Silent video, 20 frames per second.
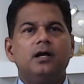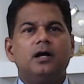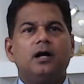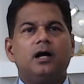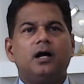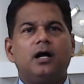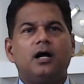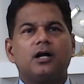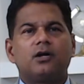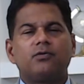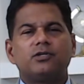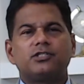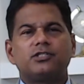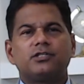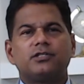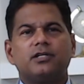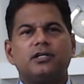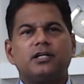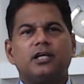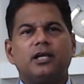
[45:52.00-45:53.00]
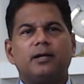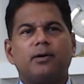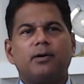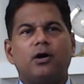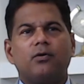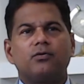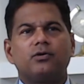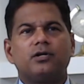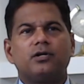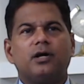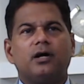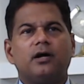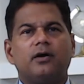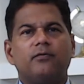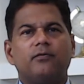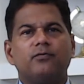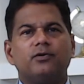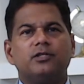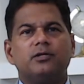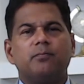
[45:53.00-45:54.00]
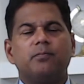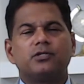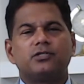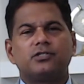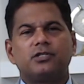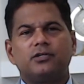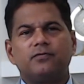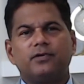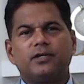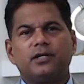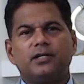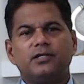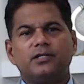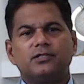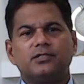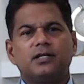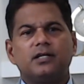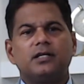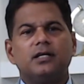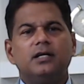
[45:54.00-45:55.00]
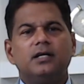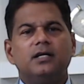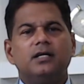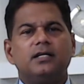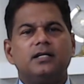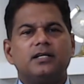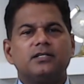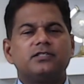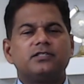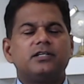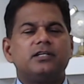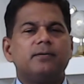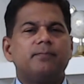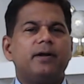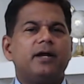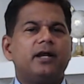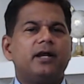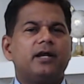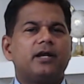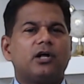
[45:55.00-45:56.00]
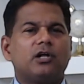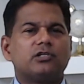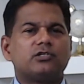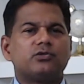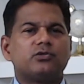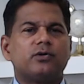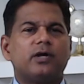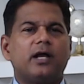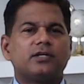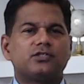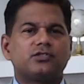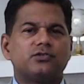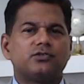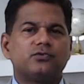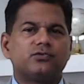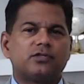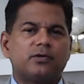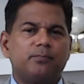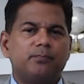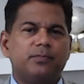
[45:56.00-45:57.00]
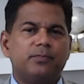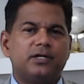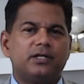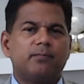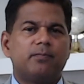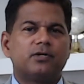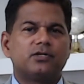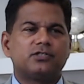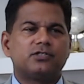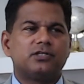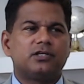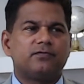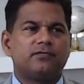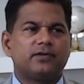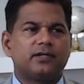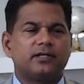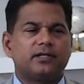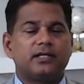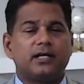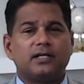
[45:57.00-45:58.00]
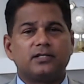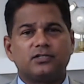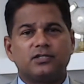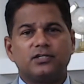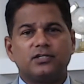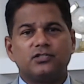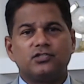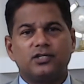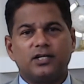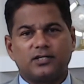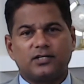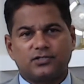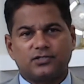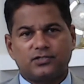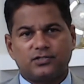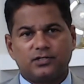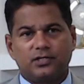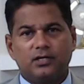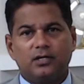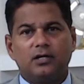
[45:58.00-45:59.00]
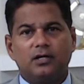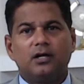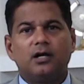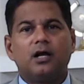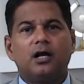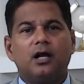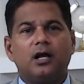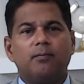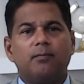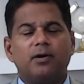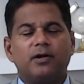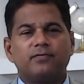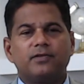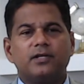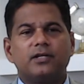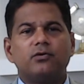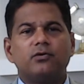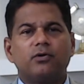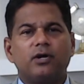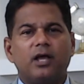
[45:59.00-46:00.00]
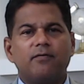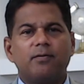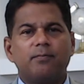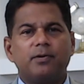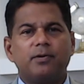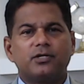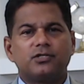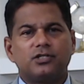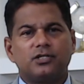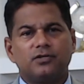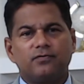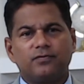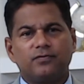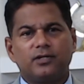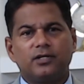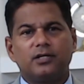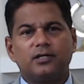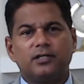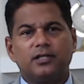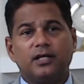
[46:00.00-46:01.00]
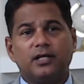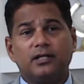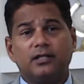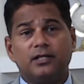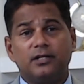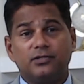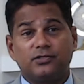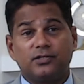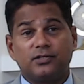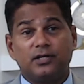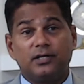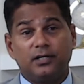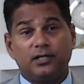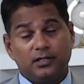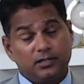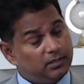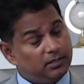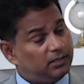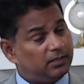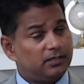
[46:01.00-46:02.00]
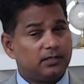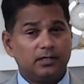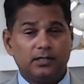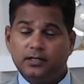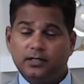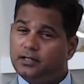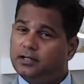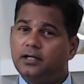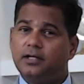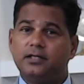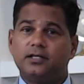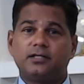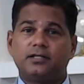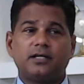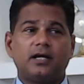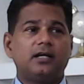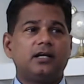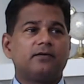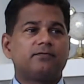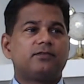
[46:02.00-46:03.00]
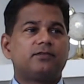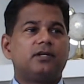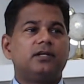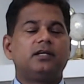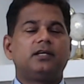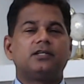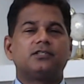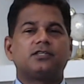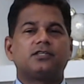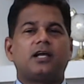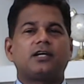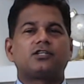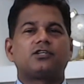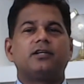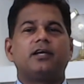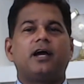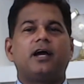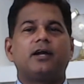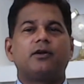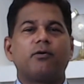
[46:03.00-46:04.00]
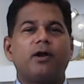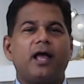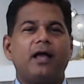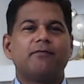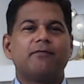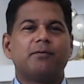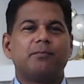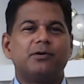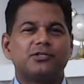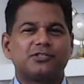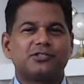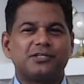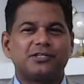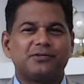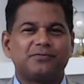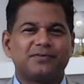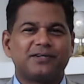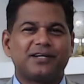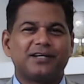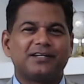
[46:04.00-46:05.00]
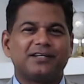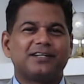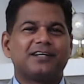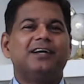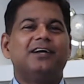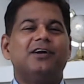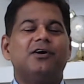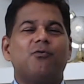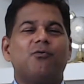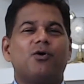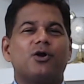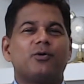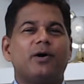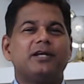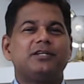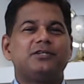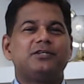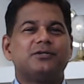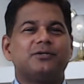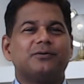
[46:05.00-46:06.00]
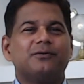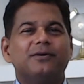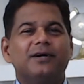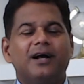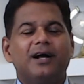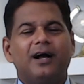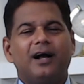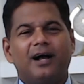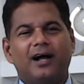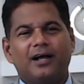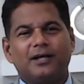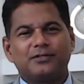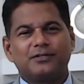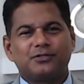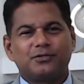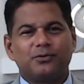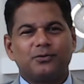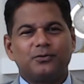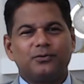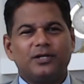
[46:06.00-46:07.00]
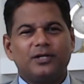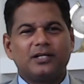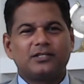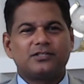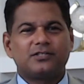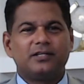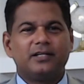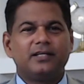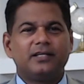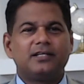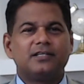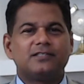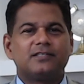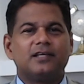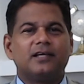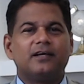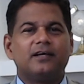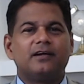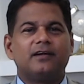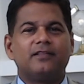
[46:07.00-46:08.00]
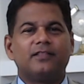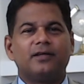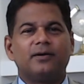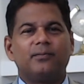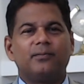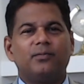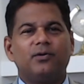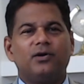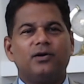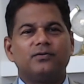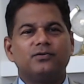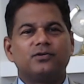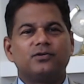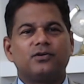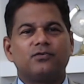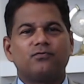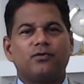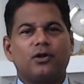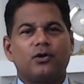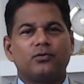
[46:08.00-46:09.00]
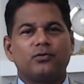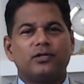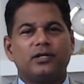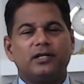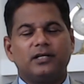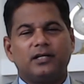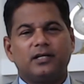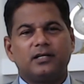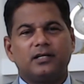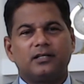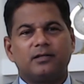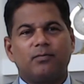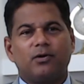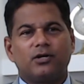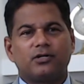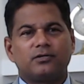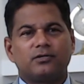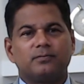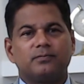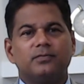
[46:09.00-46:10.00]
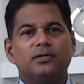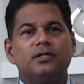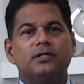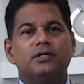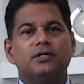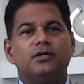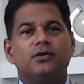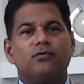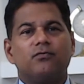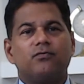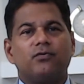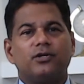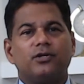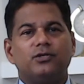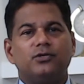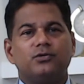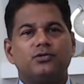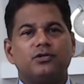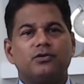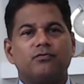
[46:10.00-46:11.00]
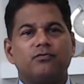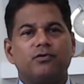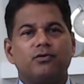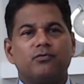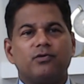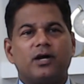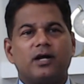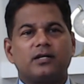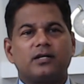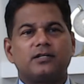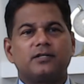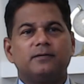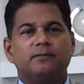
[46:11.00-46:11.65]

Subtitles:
A question that came out with the birth certificate is that, does the dependent also has to submit the birth certificate? The answer is yes. But if they don't have a birth certificate, then there link there, and the title of the link is actually, I don't have a birth certificate. What do I do? So that link is there, and you can follow the link at the bottom for you to review that.